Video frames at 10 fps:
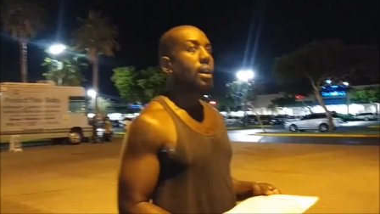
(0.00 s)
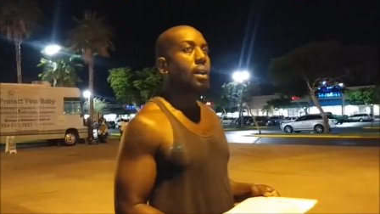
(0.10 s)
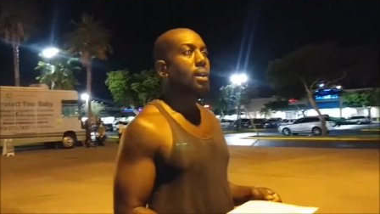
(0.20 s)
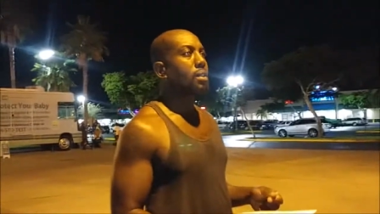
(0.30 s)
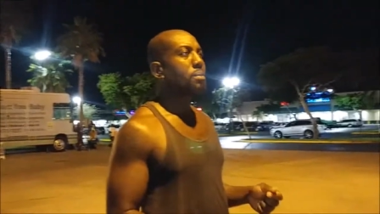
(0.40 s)

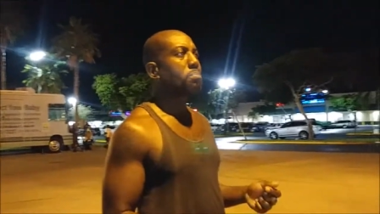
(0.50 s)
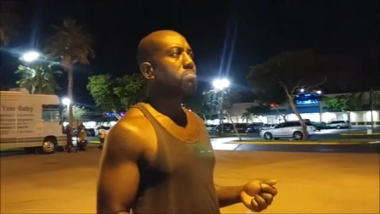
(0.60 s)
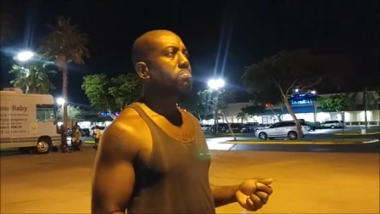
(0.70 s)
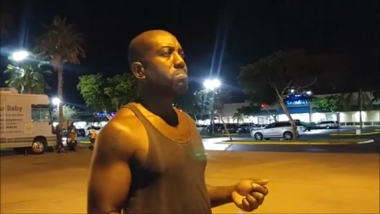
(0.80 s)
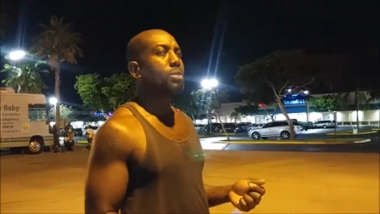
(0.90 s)
I,
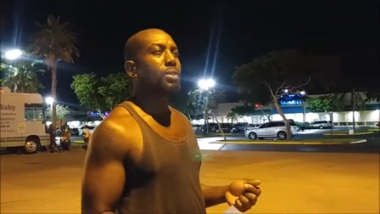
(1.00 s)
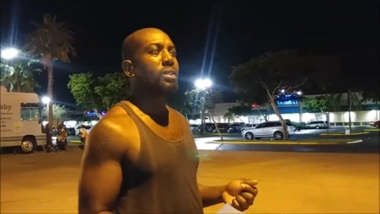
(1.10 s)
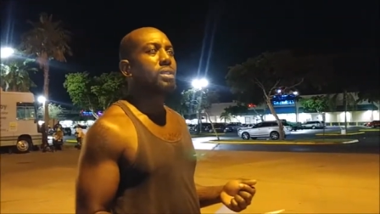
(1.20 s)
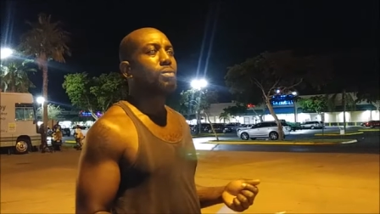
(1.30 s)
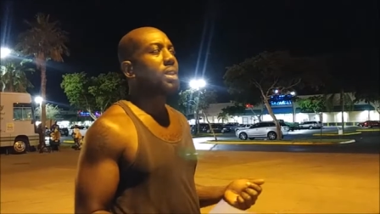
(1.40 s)

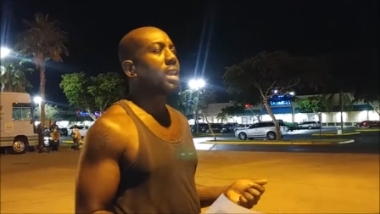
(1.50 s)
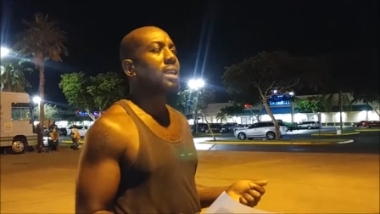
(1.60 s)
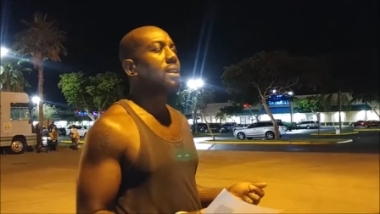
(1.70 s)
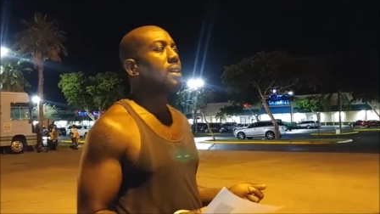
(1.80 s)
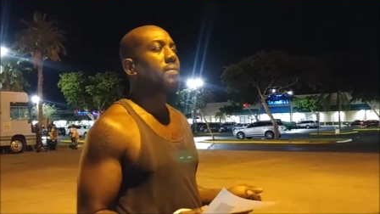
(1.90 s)
you, you
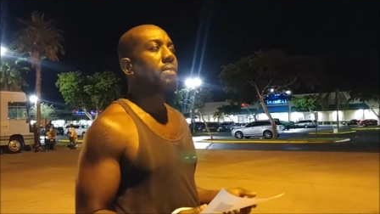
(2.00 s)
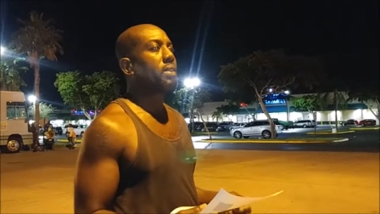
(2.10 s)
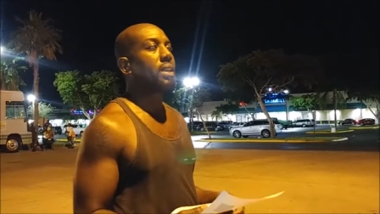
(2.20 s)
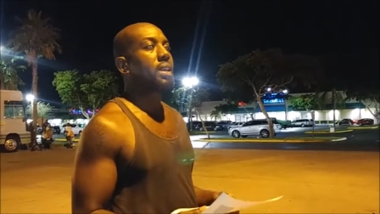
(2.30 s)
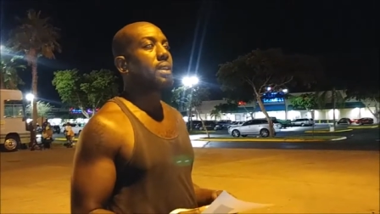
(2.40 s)
can't love
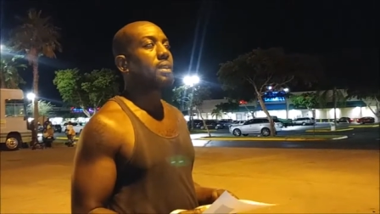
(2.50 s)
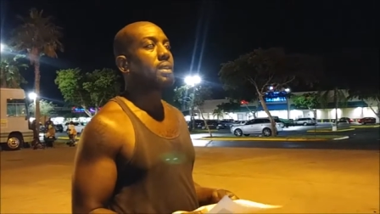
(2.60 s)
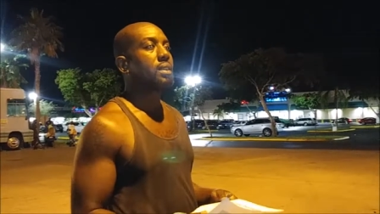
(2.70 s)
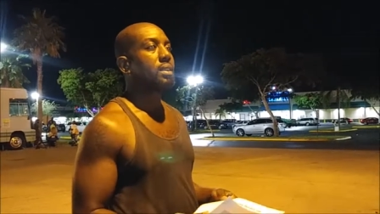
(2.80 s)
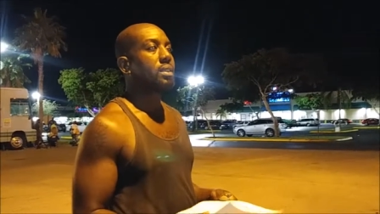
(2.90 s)
everything. No,
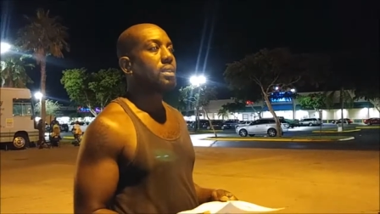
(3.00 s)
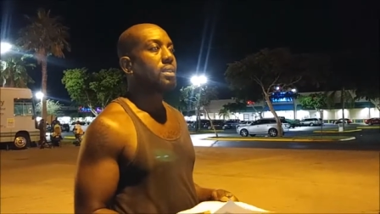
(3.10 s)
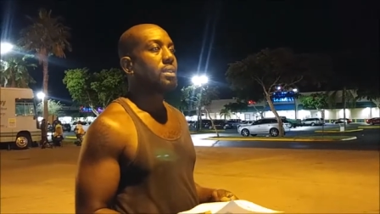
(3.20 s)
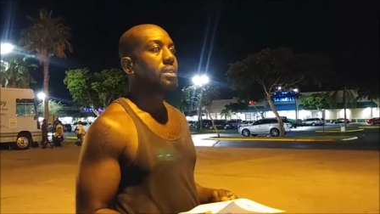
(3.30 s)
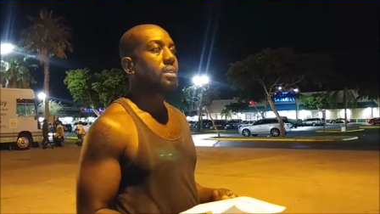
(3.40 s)
but you
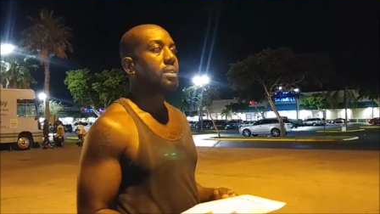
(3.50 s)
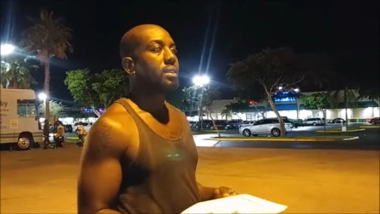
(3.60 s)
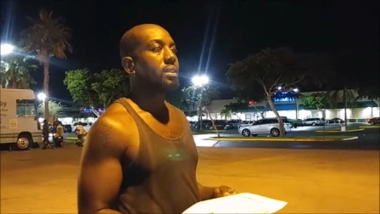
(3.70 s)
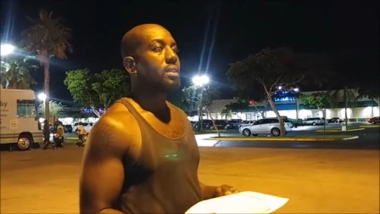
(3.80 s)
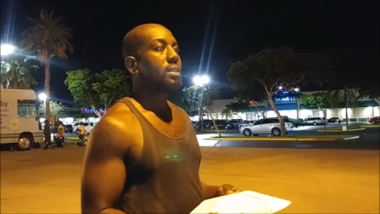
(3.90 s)
said God is
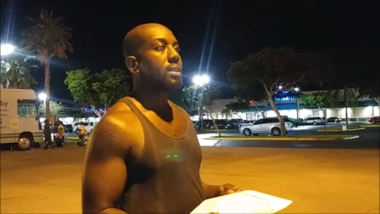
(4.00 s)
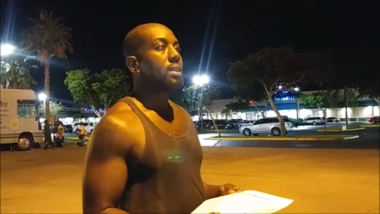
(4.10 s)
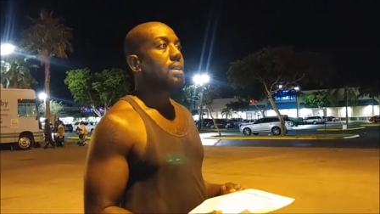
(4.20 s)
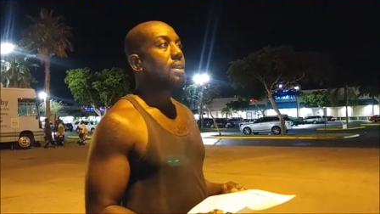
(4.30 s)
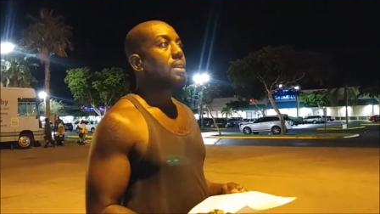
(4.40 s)
all love.
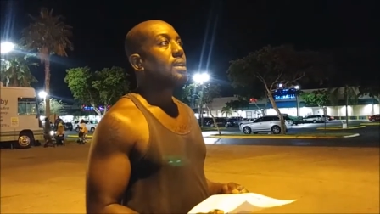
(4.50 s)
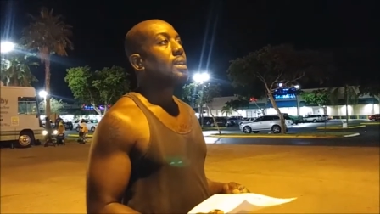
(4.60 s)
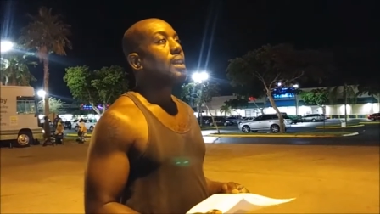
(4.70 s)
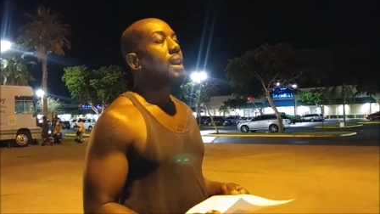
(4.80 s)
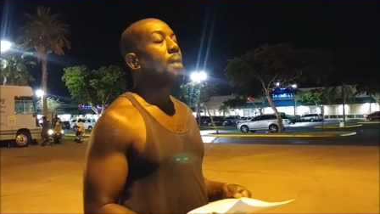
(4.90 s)

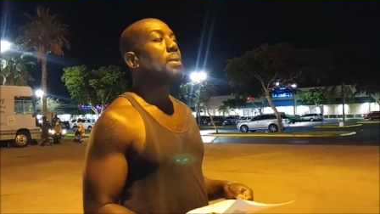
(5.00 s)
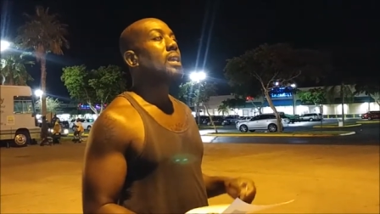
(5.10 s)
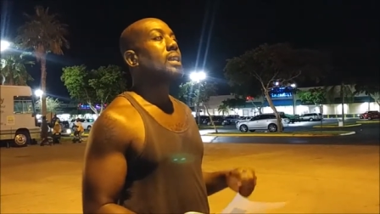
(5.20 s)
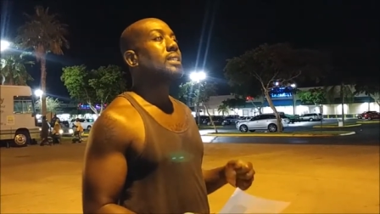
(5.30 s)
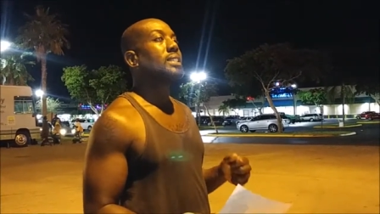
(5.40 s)
I
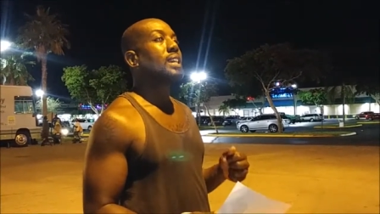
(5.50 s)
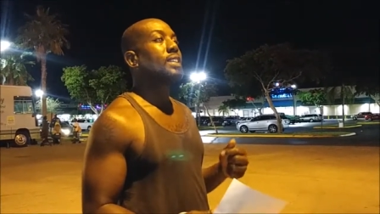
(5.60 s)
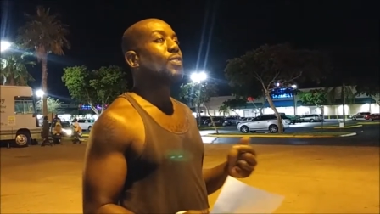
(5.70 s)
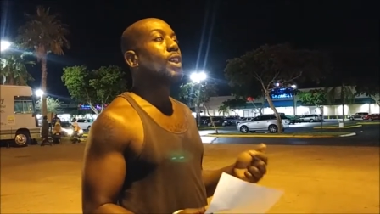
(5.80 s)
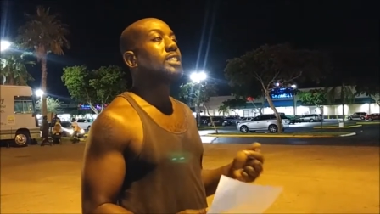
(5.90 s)
mean, it's like
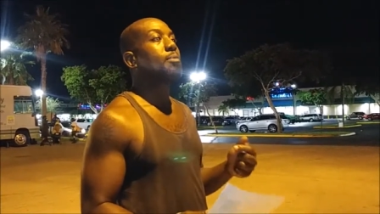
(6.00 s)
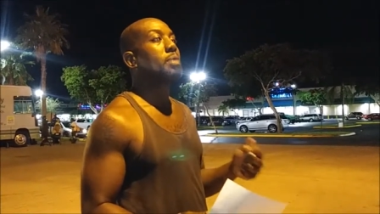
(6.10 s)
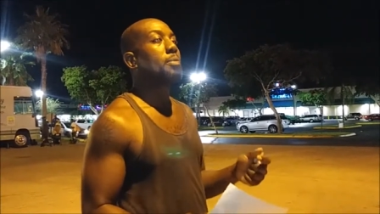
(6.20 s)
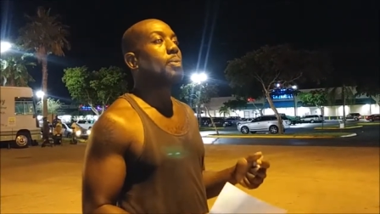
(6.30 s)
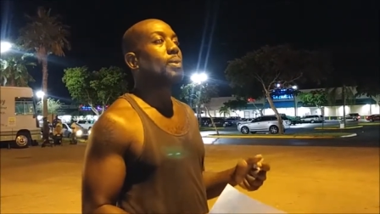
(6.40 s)
he gotta be
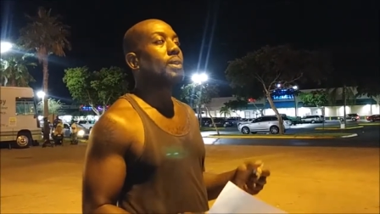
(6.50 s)
all